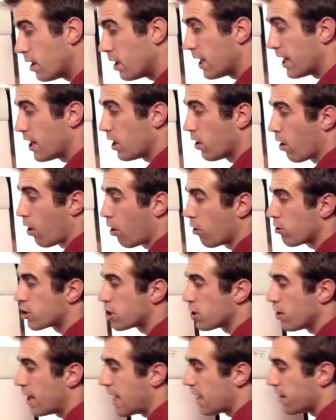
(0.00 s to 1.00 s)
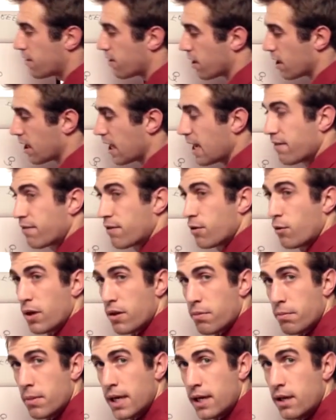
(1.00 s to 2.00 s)
And he'll also add to the left
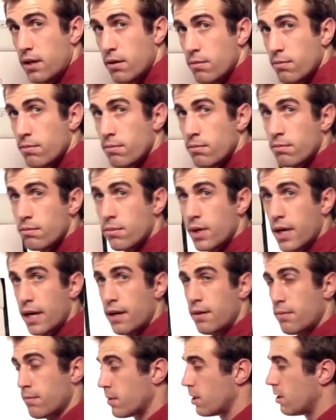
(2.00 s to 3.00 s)
with me, okay?